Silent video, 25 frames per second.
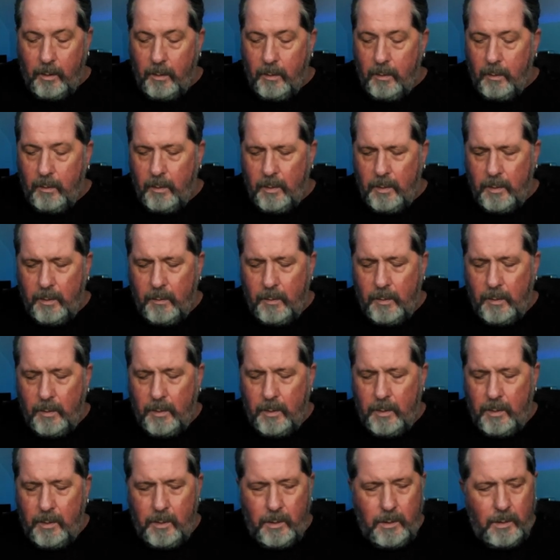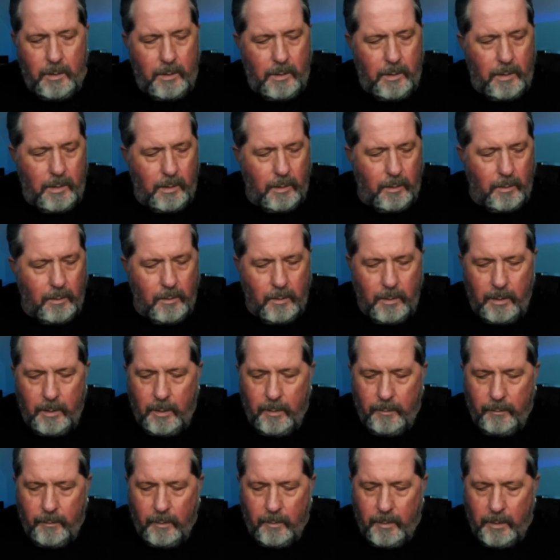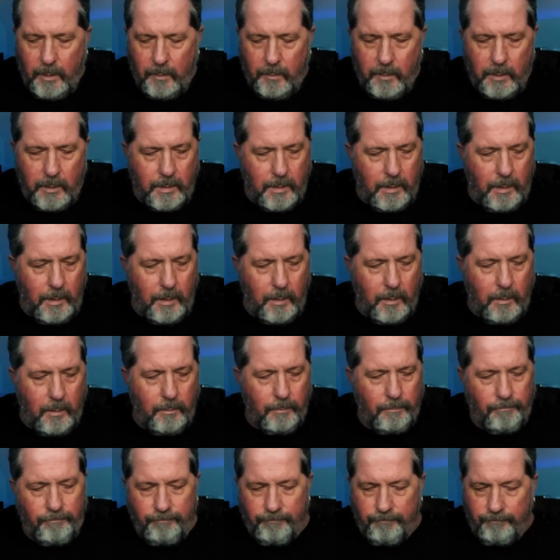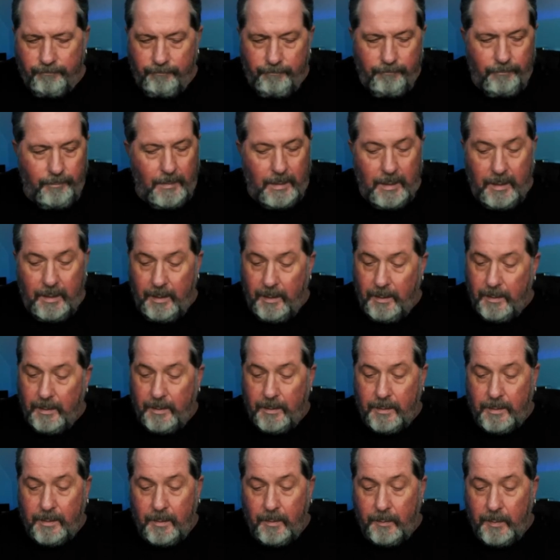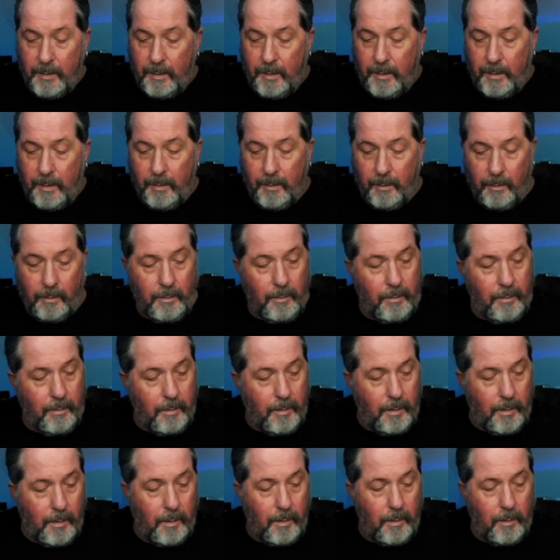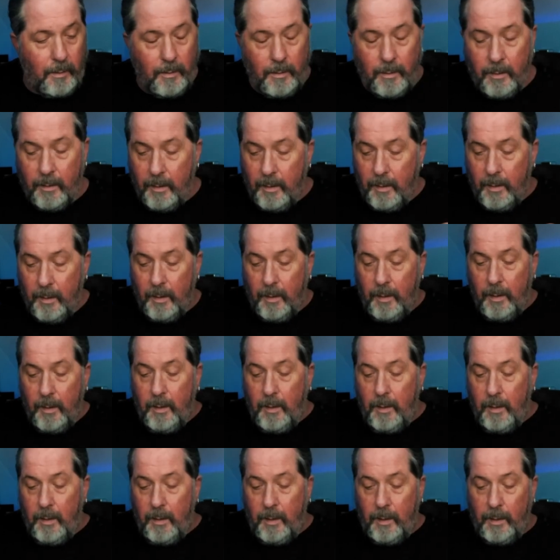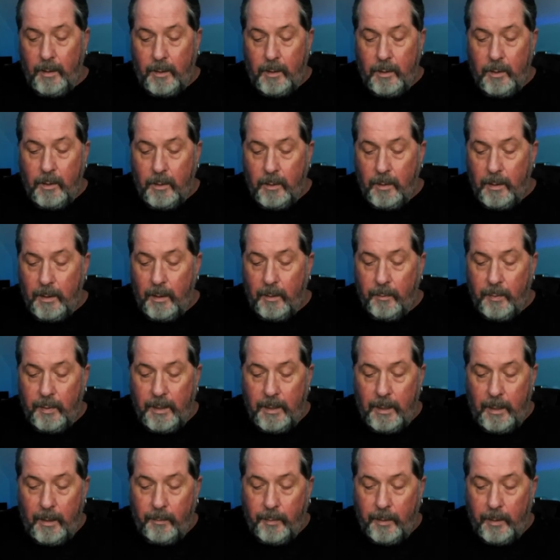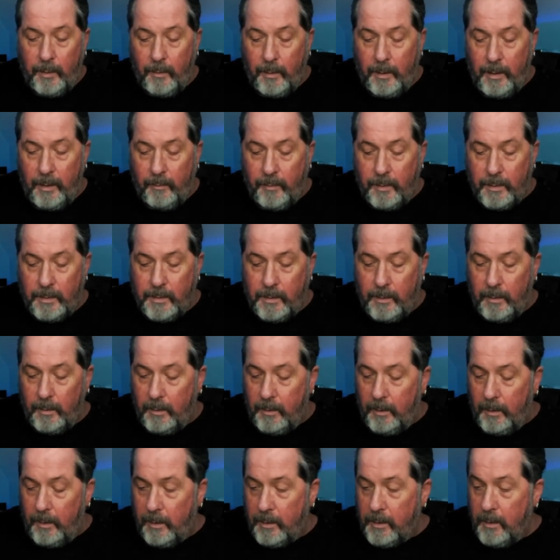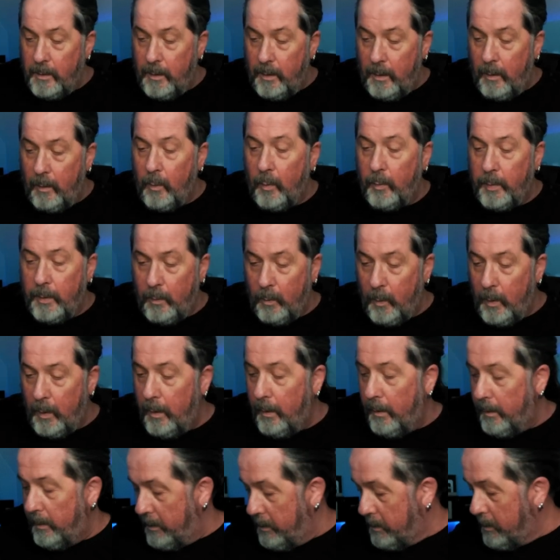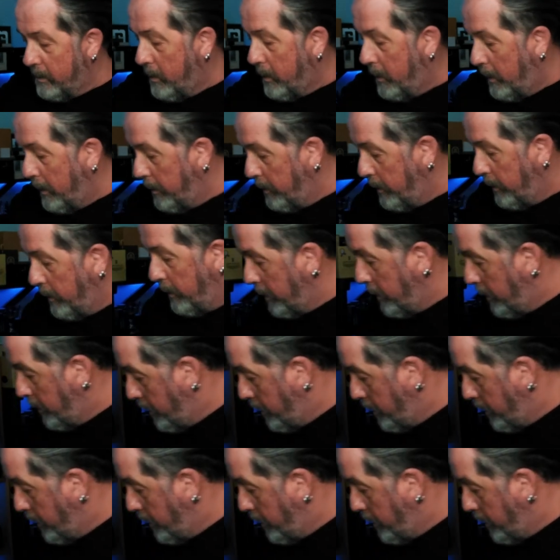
Christopher Sheldrake, if I'm not mistaken, he did something here. I could not be happier to have this in the collection. I will be wearing this quite a bit.